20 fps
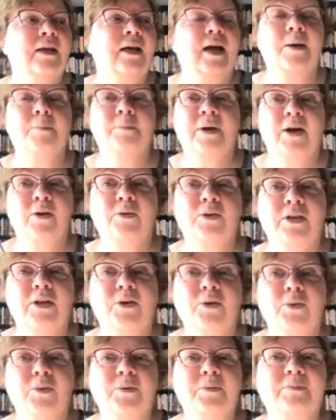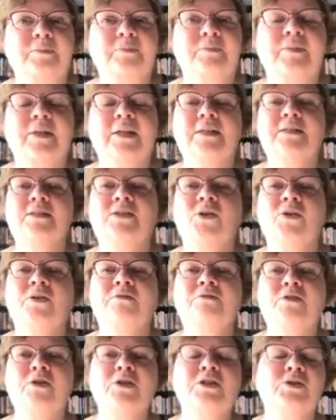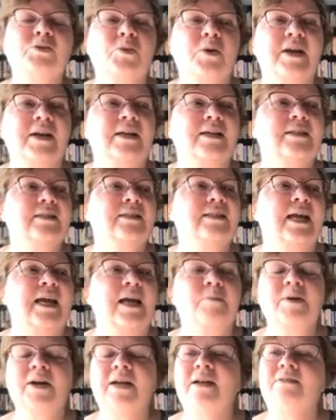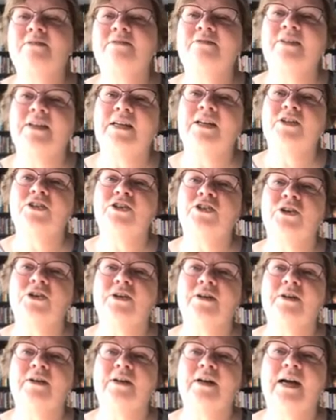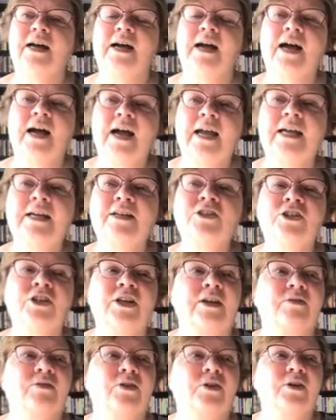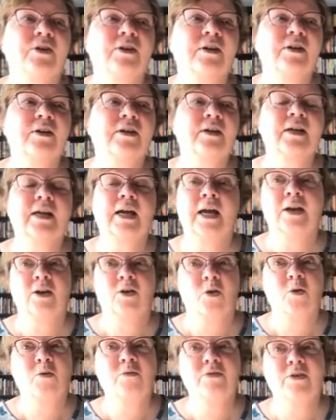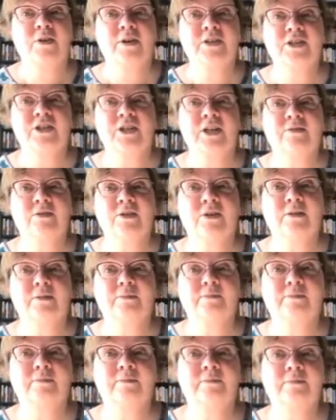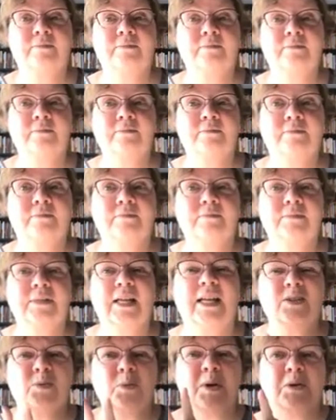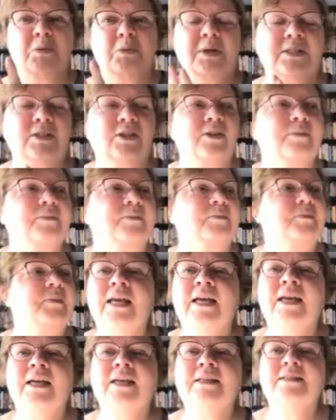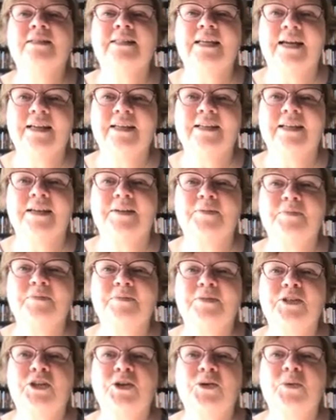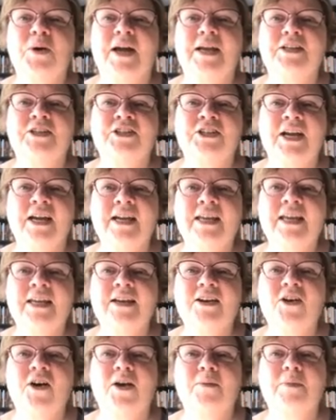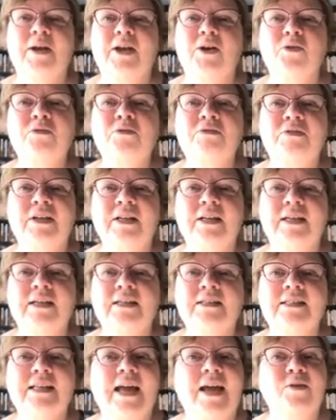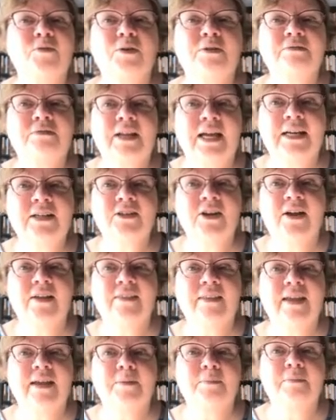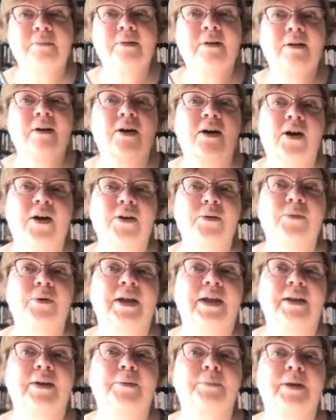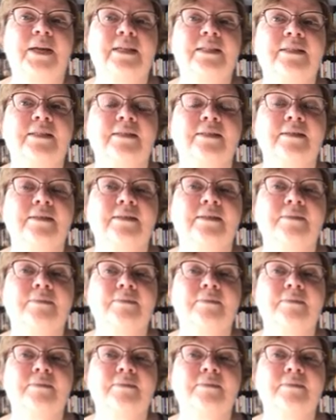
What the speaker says: about you. So the first one is, am I a finisher, a high achiever, an overachiever? That's one question. Secondly, do I check in on my own feelings and reflect on them on a regular basis?